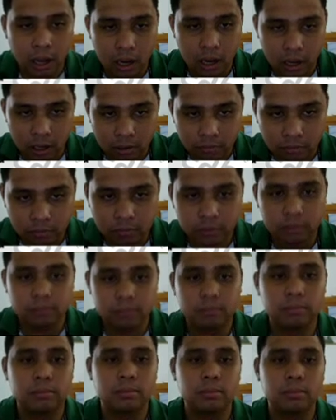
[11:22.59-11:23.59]
of
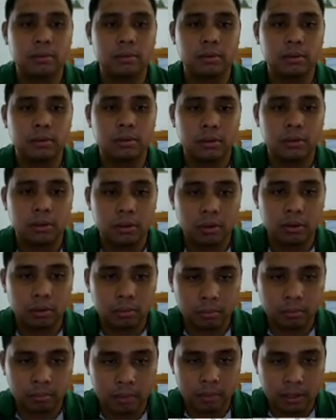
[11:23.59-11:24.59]

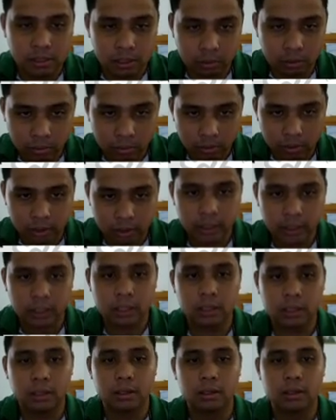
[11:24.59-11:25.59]
plus the word.